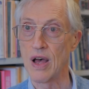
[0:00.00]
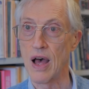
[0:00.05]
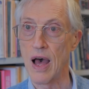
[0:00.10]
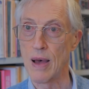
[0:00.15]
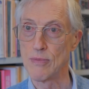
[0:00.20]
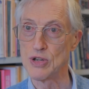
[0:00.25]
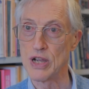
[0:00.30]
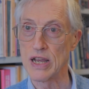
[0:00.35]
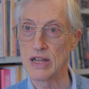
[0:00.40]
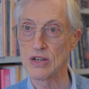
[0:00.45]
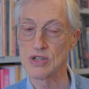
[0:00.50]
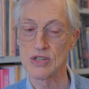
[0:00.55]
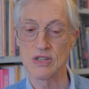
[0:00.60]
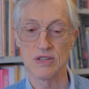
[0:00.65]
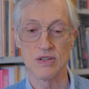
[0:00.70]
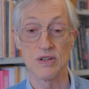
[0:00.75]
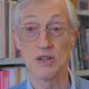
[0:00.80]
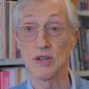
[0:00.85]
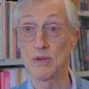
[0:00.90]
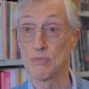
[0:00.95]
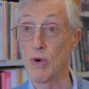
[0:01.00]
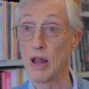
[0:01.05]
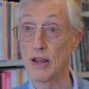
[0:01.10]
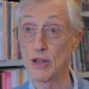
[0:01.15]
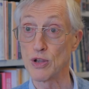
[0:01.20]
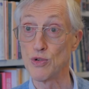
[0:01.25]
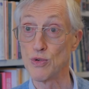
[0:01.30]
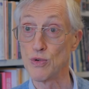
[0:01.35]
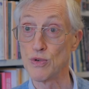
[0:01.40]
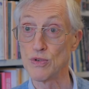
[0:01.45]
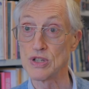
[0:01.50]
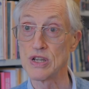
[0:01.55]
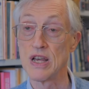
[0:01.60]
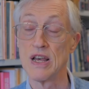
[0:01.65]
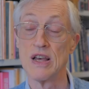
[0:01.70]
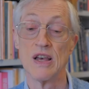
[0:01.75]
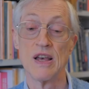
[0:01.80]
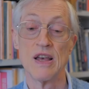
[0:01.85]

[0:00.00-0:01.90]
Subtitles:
objects, molecules